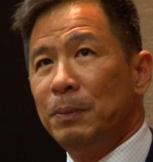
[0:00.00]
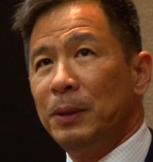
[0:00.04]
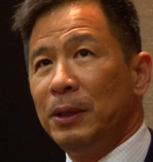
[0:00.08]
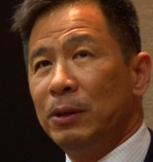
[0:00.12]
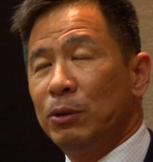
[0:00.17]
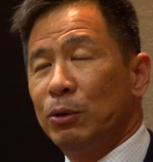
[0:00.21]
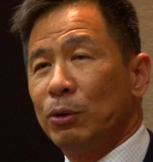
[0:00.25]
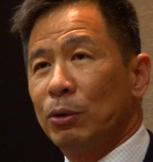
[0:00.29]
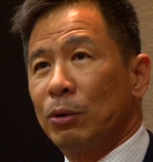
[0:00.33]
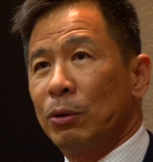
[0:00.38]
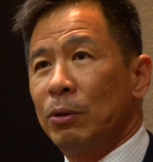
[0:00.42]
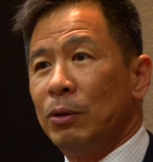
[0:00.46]
me
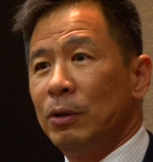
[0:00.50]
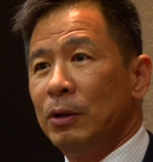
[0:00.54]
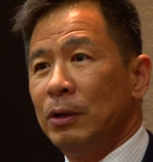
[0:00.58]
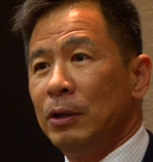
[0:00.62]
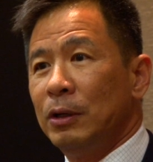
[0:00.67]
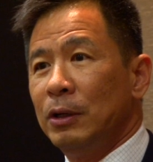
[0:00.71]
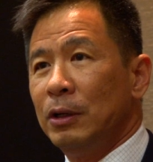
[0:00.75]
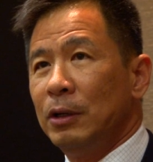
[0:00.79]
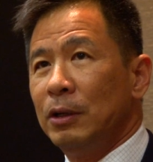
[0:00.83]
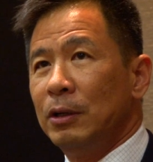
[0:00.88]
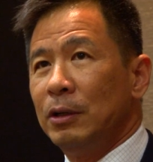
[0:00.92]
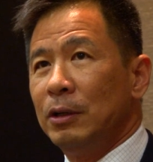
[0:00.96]
to
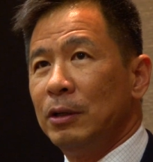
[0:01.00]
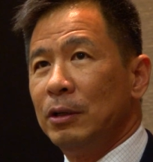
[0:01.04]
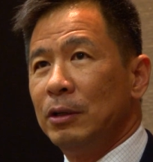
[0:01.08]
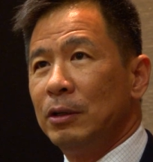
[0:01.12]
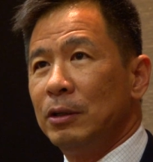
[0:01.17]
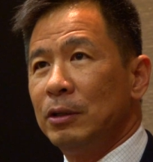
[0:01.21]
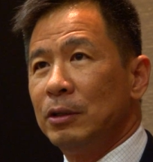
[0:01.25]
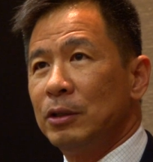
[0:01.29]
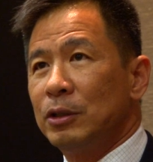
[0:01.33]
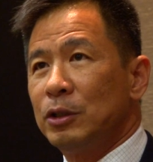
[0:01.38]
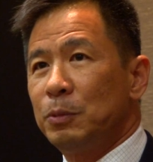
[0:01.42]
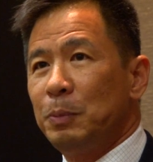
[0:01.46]

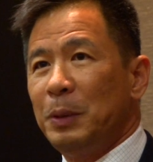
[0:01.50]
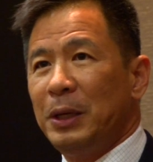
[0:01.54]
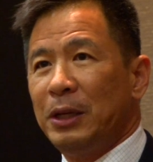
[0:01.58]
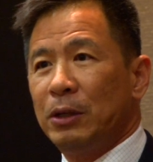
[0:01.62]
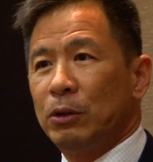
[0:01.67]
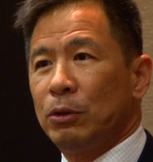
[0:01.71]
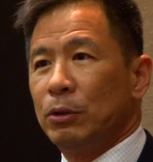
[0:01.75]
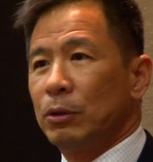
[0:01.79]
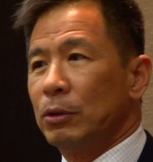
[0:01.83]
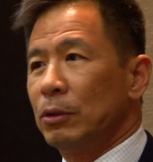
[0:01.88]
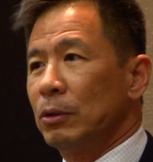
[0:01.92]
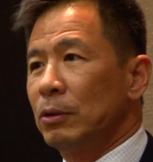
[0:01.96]

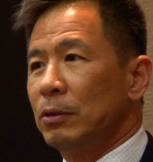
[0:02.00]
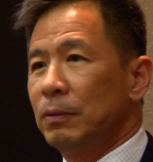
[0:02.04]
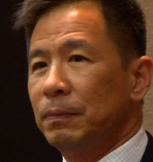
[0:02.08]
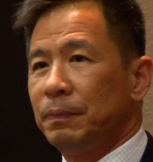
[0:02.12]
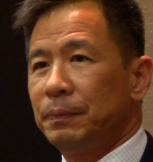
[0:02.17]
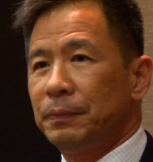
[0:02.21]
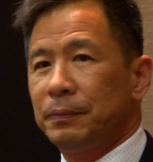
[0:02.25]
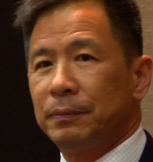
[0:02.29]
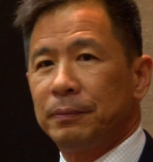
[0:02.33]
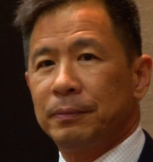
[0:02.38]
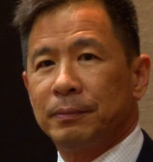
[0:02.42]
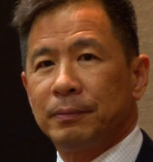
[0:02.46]
speak to
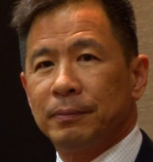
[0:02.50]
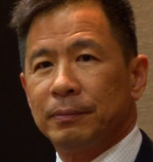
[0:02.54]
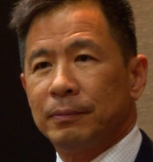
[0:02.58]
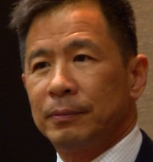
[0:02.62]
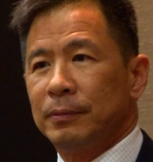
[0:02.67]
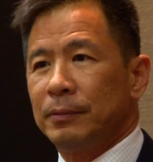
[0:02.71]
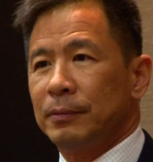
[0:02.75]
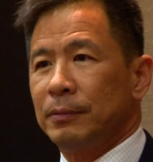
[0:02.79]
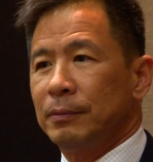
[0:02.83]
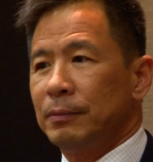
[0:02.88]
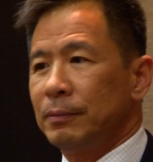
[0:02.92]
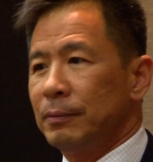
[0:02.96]

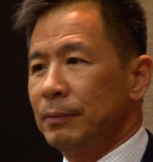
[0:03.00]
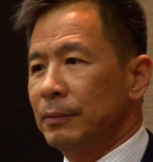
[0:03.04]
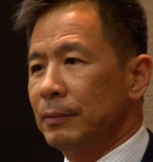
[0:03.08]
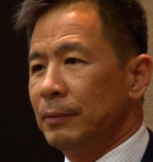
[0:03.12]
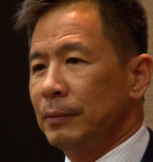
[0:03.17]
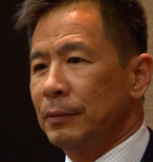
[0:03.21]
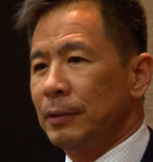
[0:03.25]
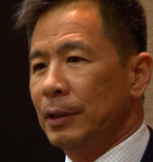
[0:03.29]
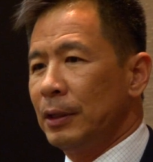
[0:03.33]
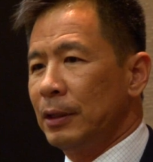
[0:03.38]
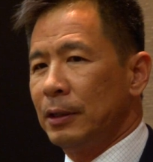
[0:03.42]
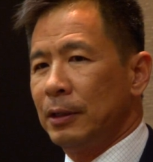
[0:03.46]

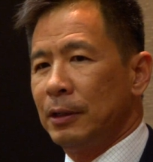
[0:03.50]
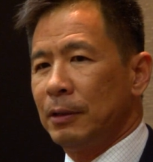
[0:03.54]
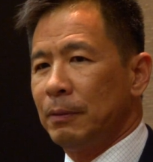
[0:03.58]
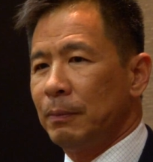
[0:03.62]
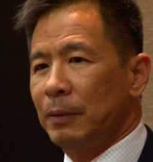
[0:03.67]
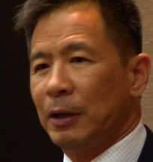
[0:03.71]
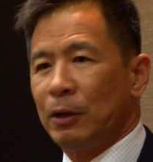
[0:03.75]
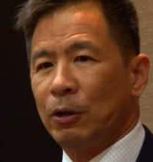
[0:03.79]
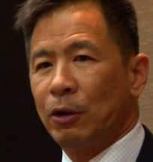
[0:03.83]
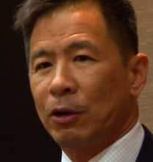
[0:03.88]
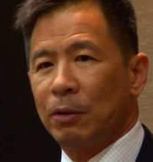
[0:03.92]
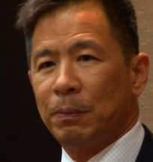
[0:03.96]

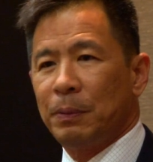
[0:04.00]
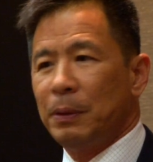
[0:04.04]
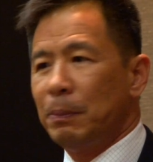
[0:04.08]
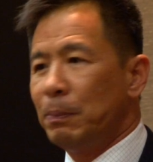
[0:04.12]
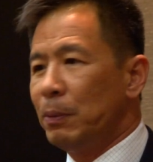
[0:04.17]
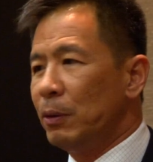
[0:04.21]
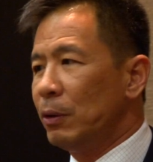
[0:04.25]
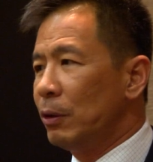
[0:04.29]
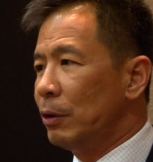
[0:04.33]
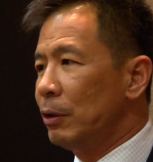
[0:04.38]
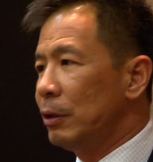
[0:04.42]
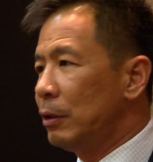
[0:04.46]
a lot of
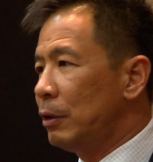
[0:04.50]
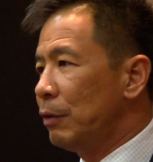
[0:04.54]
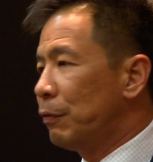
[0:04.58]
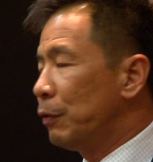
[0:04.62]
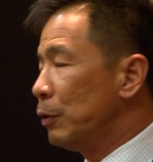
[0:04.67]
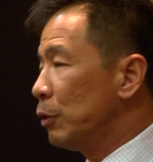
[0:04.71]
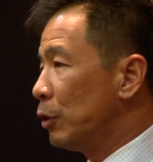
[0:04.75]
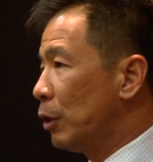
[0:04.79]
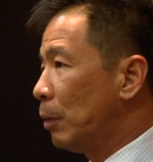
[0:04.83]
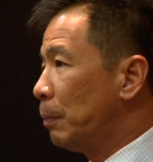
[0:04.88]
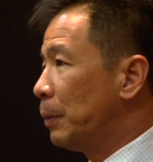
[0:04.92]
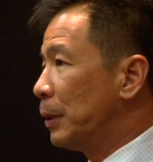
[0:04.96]
people on
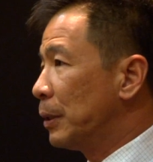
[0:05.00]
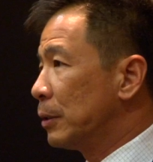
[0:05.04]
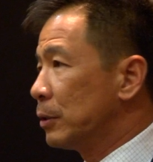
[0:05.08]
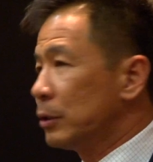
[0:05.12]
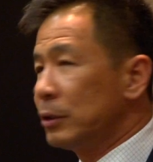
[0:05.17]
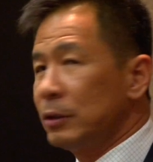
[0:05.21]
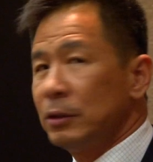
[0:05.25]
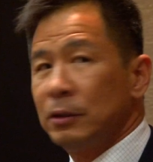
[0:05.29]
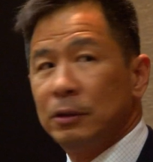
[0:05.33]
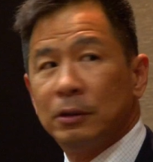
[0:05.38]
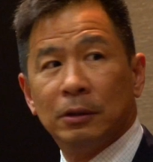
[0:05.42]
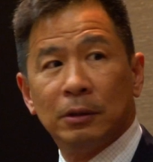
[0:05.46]
different topics.